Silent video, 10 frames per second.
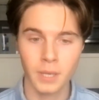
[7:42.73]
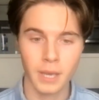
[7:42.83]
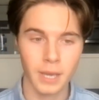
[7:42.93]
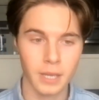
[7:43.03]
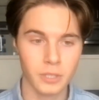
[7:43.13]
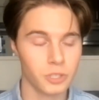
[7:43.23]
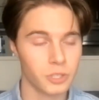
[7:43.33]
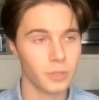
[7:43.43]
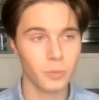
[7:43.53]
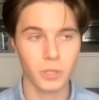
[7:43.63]
and
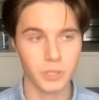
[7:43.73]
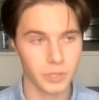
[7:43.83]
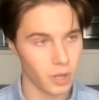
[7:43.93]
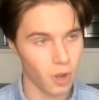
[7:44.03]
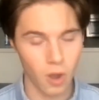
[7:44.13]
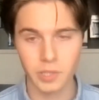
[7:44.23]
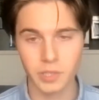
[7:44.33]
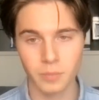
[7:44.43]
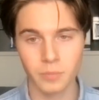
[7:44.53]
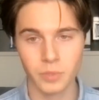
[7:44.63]
she was awesome.